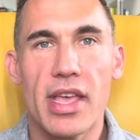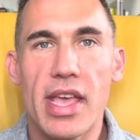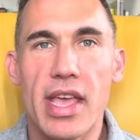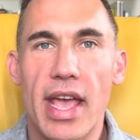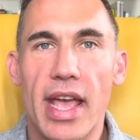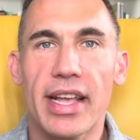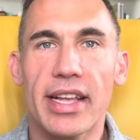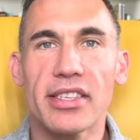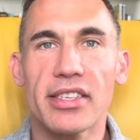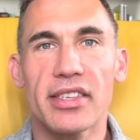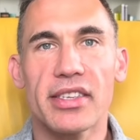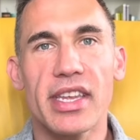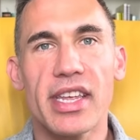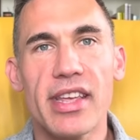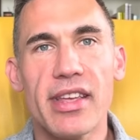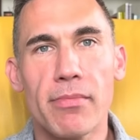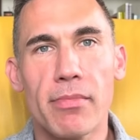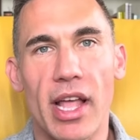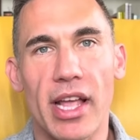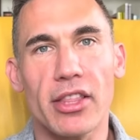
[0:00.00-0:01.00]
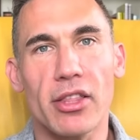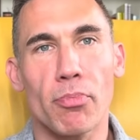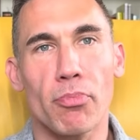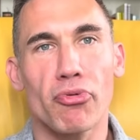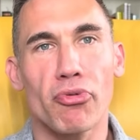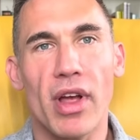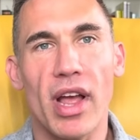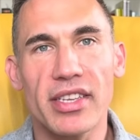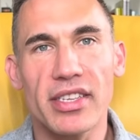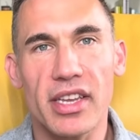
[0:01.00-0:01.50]
It can seem like the
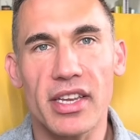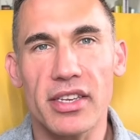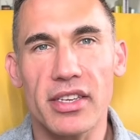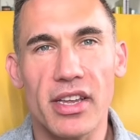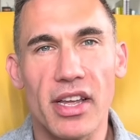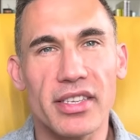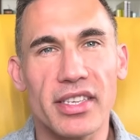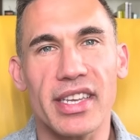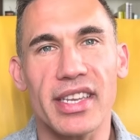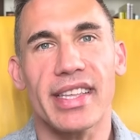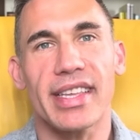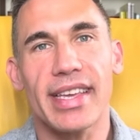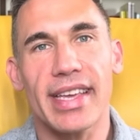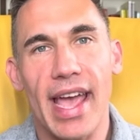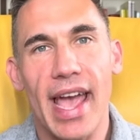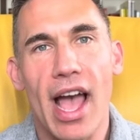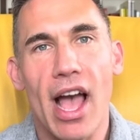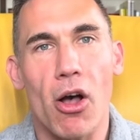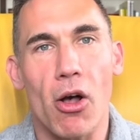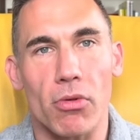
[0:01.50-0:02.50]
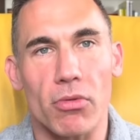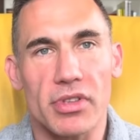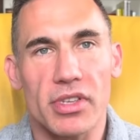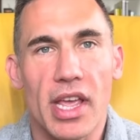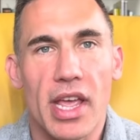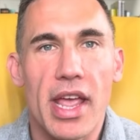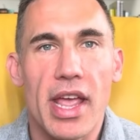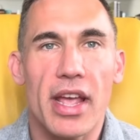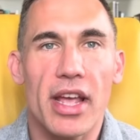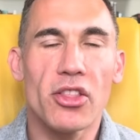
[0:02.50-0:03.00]
present doesn't count
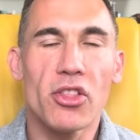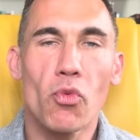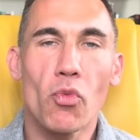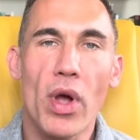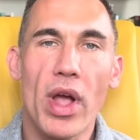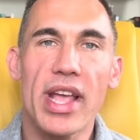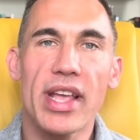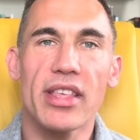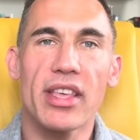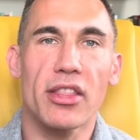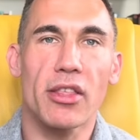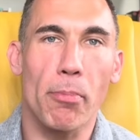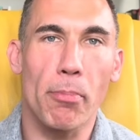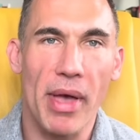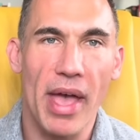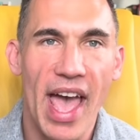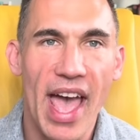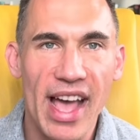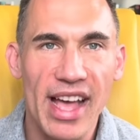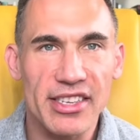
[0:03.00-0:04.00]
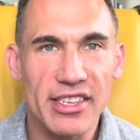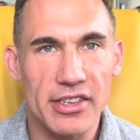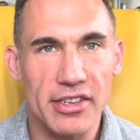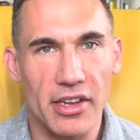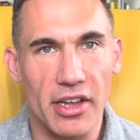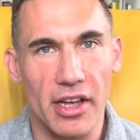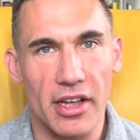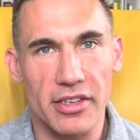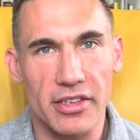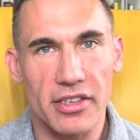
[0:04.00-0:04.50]
in the way that the past
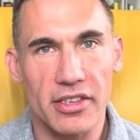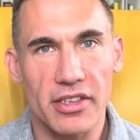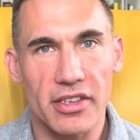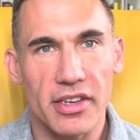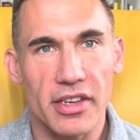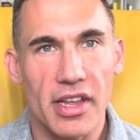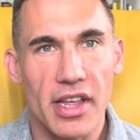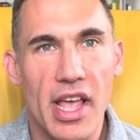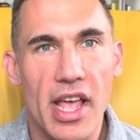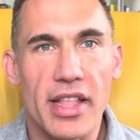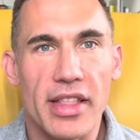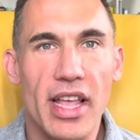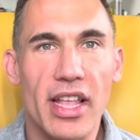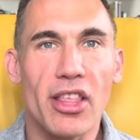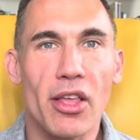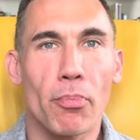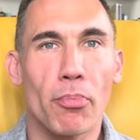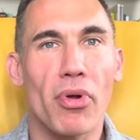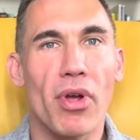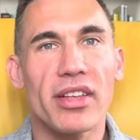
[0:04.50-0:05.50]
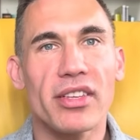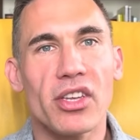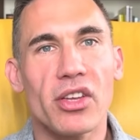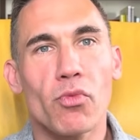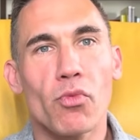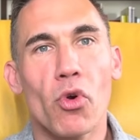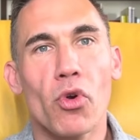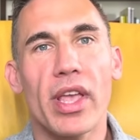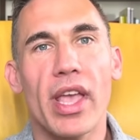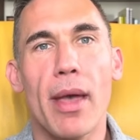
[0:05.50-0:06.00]
does, that the
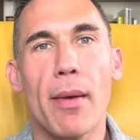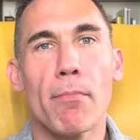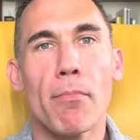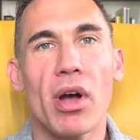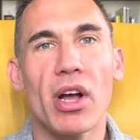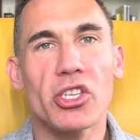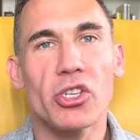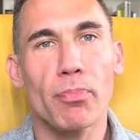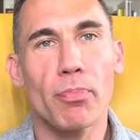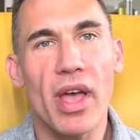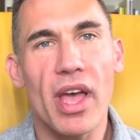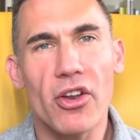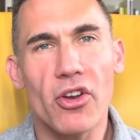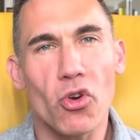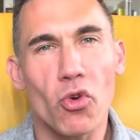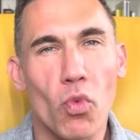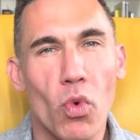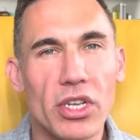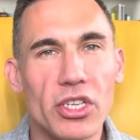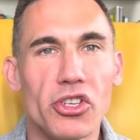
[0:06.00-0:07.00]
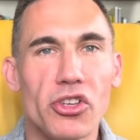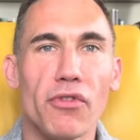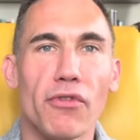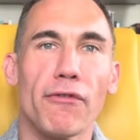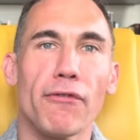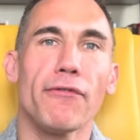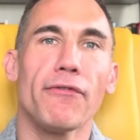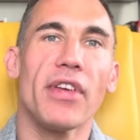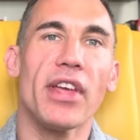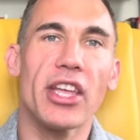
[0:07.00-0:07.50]
present will get much better once you
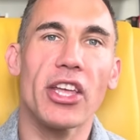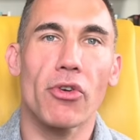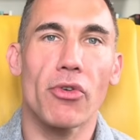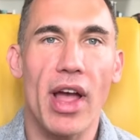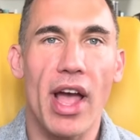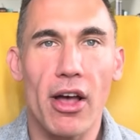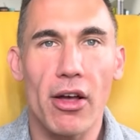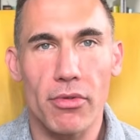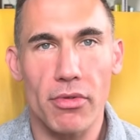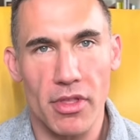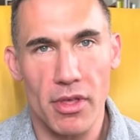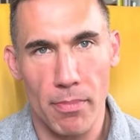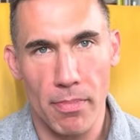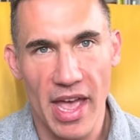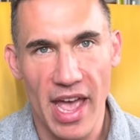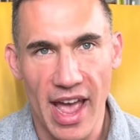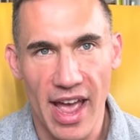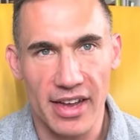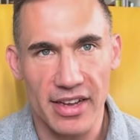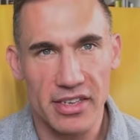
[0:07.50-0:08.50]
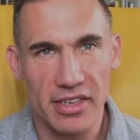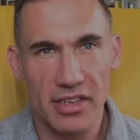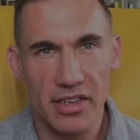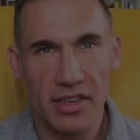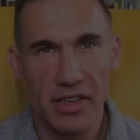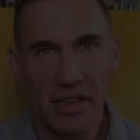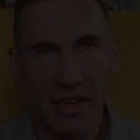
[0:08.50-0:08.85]
figure out the past.